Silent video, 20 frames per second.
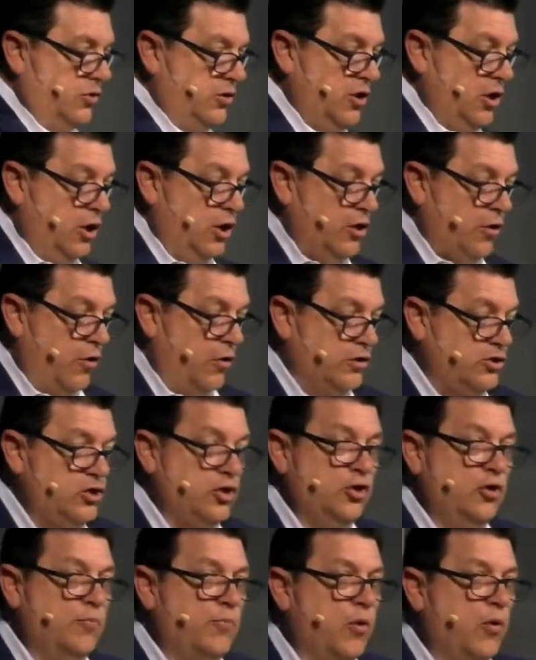or, or
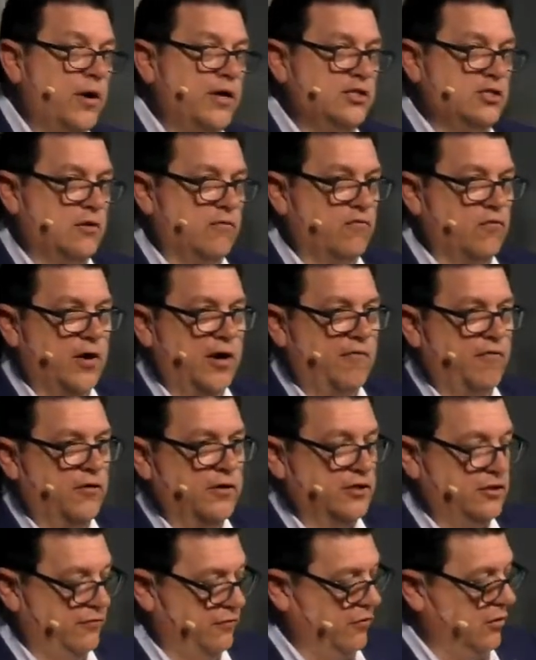two points of
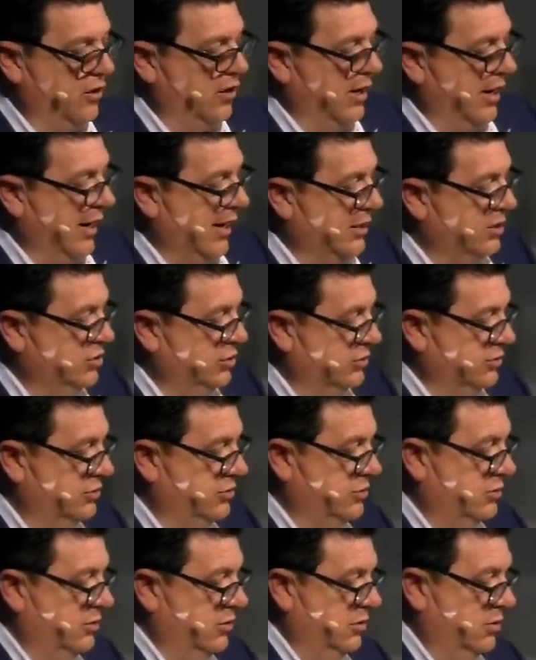reference for our
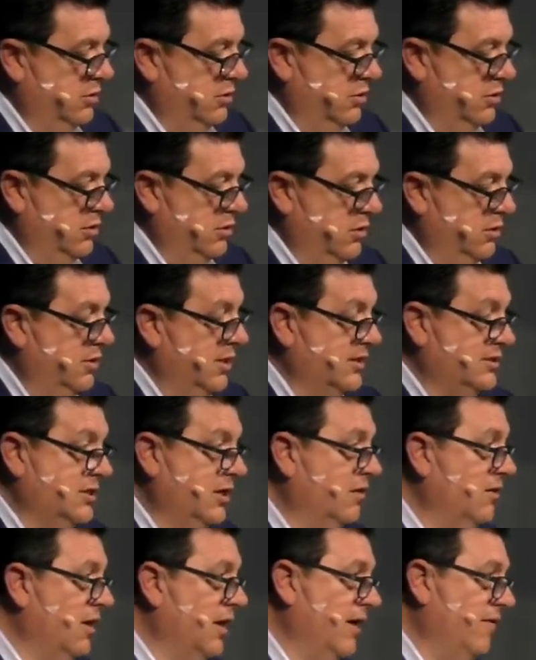actions. That's
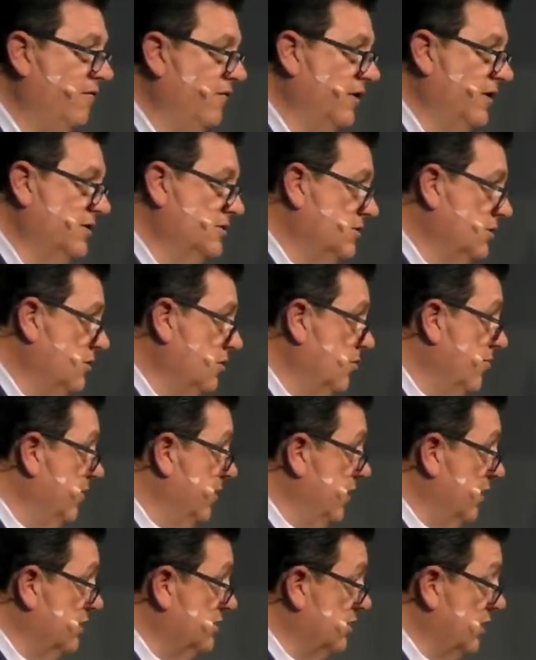how life is, and
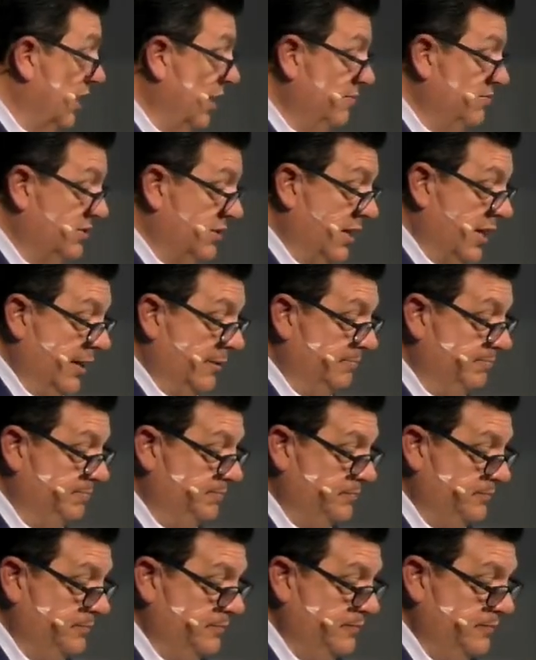nobody escapes that.
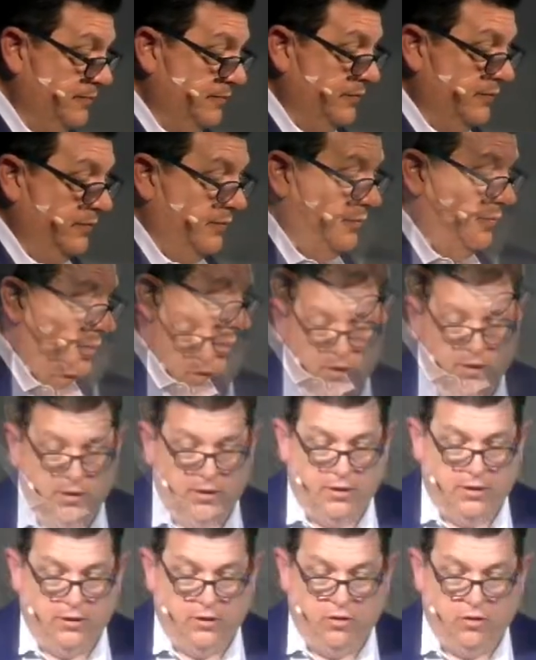
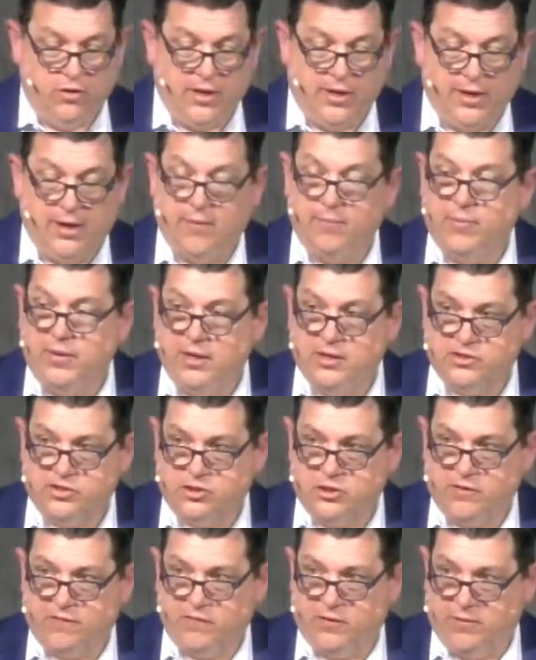You cannot be a
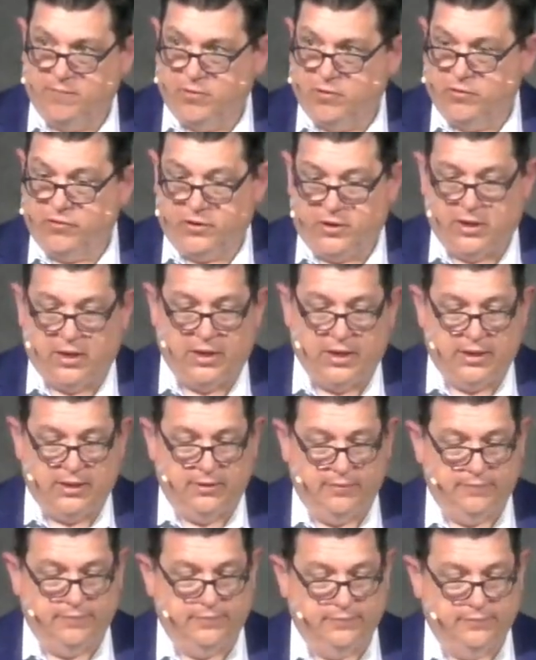servant of both God
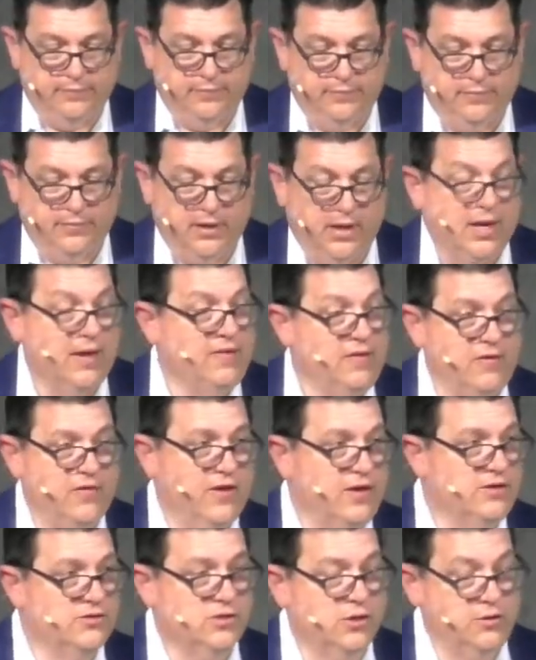and the
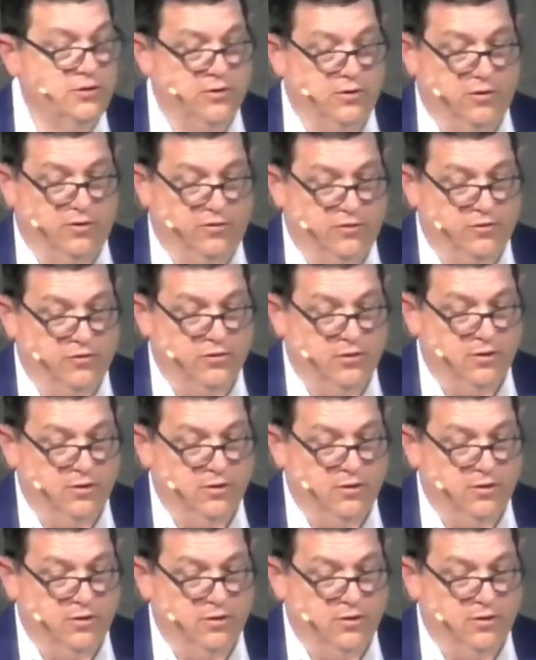things on earth